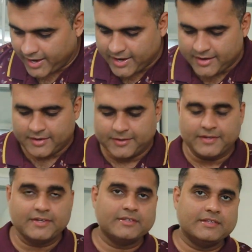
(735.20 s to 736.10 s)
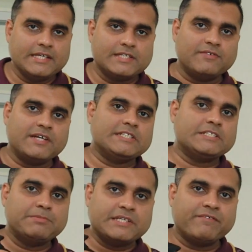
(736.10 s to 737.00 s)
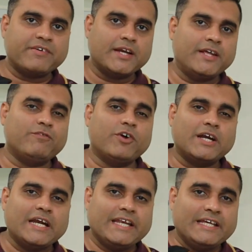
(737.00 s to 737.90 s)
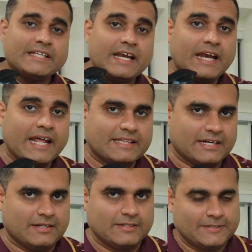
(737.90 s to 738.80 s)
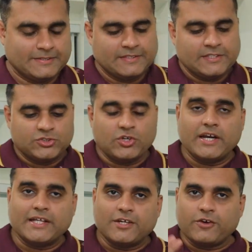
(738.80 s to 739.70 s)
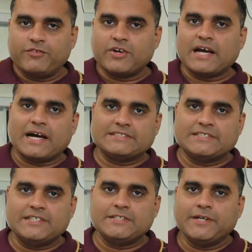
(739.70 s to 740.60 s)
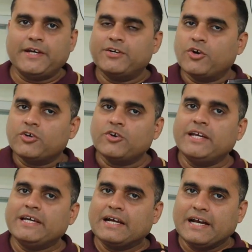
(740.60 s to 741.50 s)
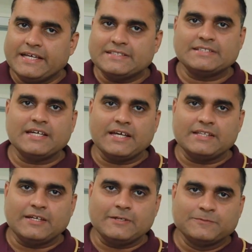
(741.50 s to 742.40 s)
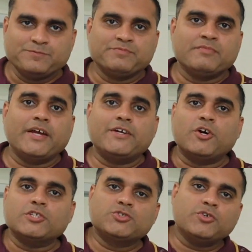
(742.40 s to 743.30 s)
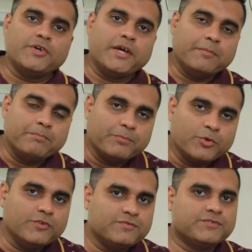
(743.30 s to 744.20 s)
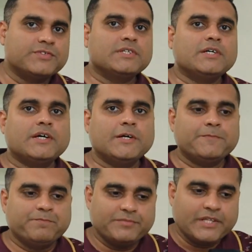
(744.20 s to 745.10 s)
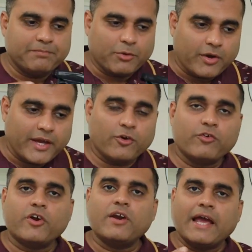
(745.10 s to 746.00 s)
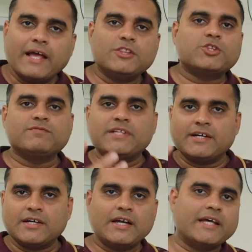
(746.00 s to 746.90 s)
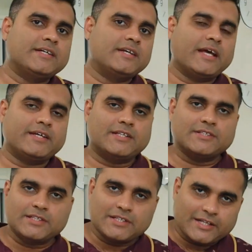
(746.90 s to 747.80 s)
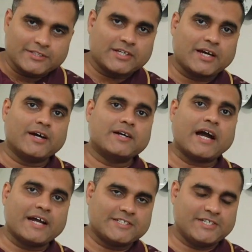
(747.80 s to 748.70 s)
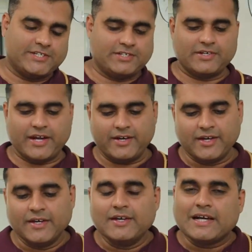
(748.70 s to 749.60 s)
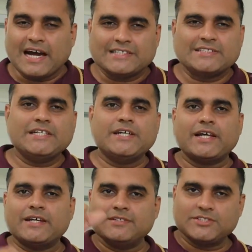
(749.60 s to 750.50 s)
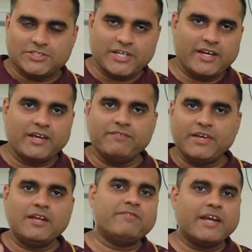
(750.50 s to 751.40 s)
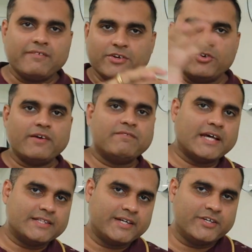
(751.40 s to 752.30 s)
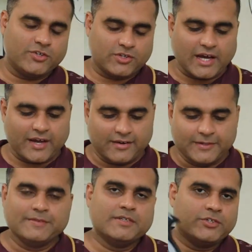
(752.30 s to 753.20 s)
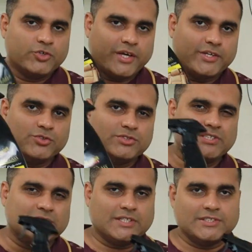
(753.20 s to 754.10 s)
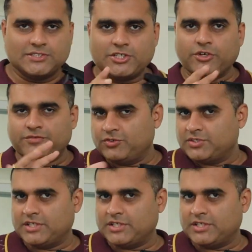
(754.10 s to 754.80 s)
And this one is specifically for cleaning the leather. So leather of your car seat, it not only cleans the leather, it also improves the overall health of that leather, like the car seat, right? Car seat and steering wheel, wherever you have leather in your car, you can use this instead of